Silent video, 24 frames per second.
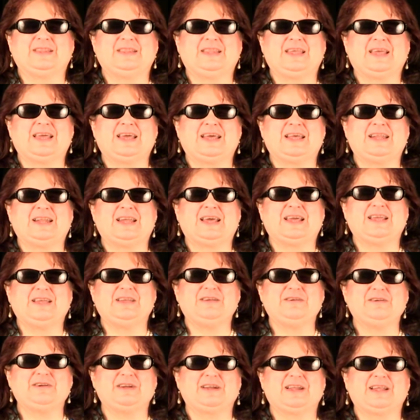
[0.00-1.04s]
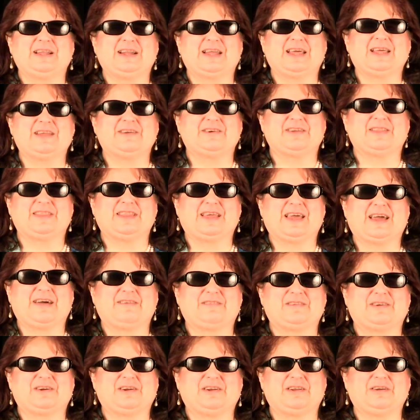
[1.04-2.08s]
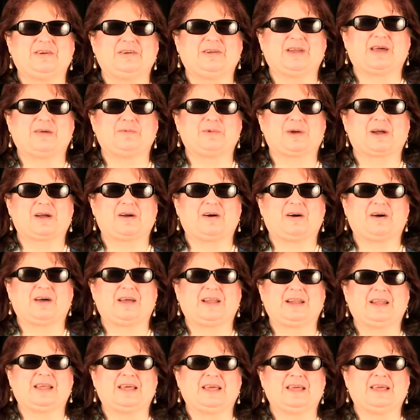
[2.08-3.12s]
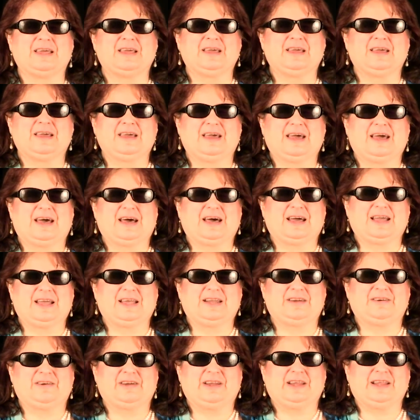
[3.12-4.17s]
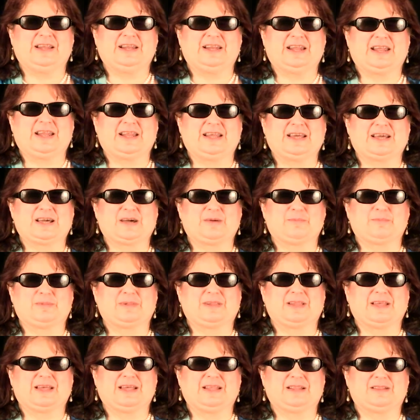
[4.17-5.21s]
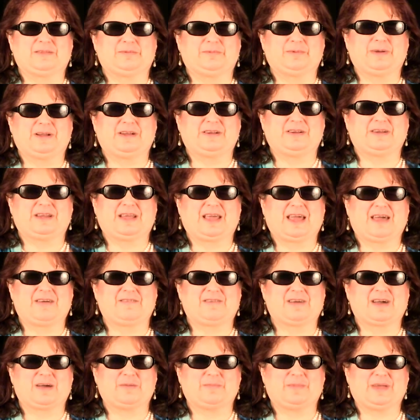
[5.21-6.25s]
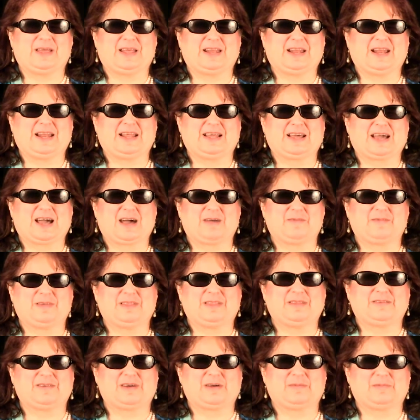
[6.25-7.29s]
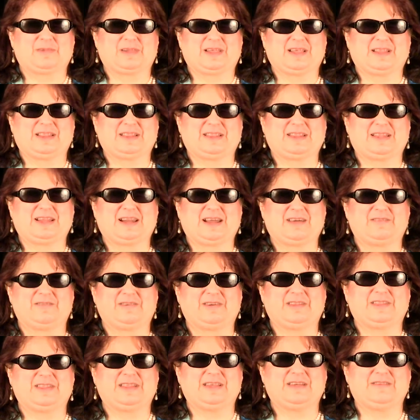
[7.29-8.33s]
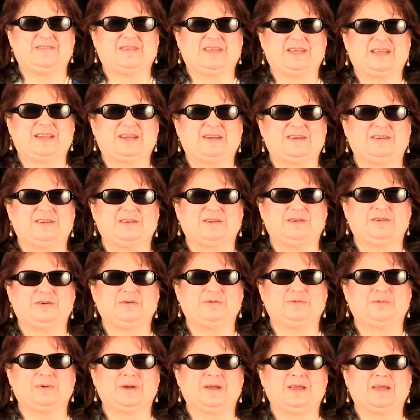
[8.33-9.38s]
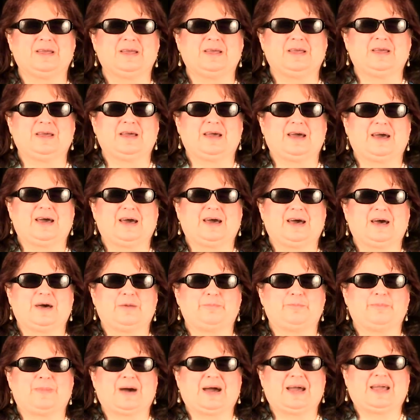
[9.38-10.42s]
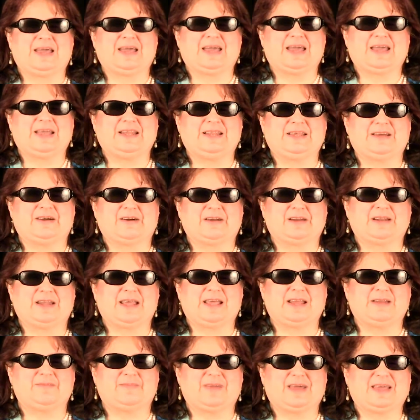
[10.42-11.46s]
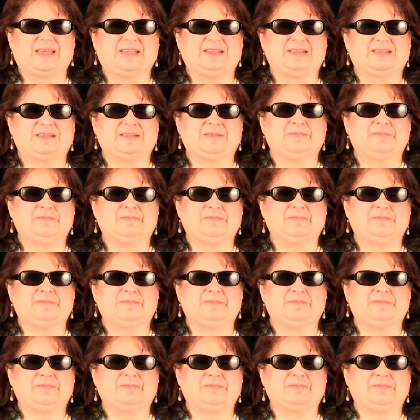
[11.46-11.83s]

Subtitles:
Then usually later in the afternoon I work on entering any complaints which have come in, any copies of complaints that I've received into my ADR database,